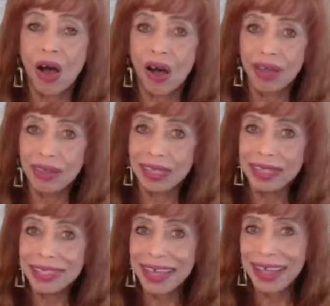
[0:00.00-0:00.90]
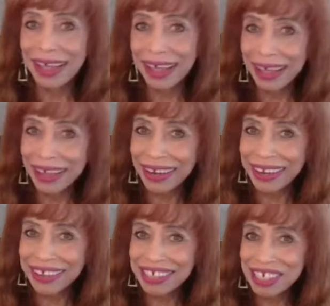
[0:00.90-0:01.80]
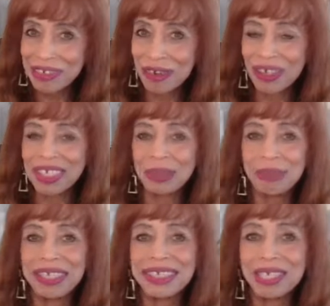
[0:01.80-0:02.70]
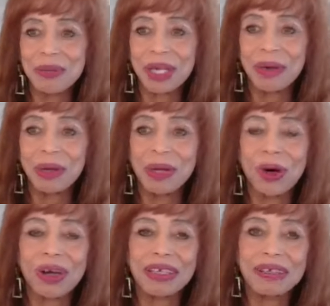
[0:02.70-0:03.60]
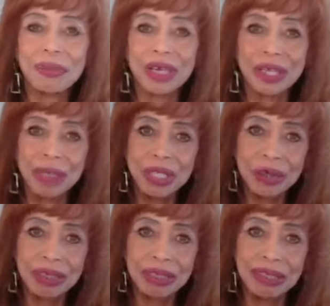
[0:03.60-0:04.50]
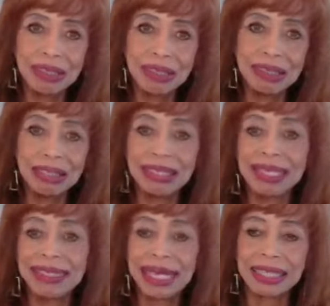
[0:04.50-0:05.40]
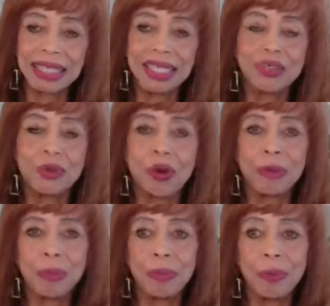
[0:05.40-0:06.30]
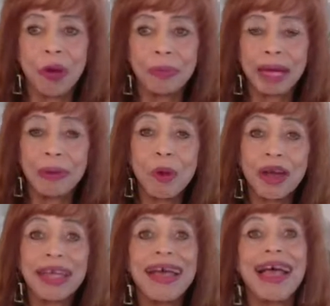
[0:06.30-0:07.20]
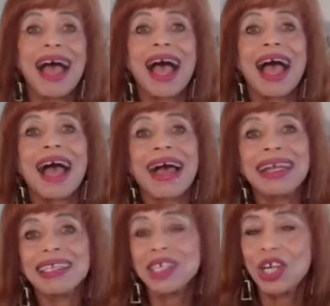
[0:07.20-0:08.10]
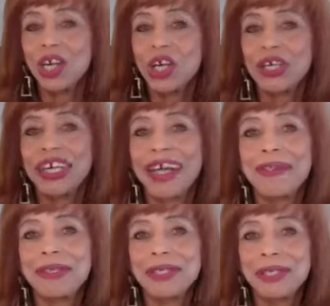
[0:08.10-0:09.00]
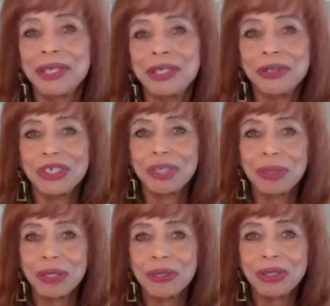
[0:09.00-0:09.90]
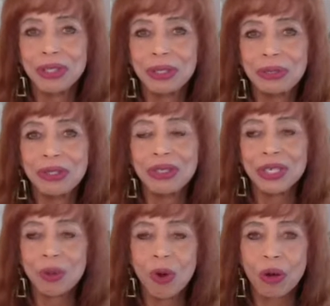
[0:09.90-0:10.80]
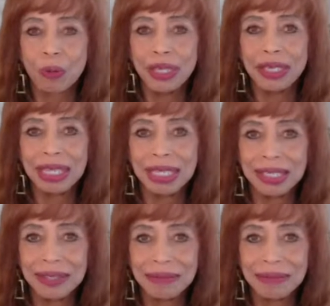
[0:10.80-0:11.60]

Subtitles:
on these elegantly raw tidbits as we go along. We're going to be dissecting each one by one and looking at the solutions, because the solutions are what we need.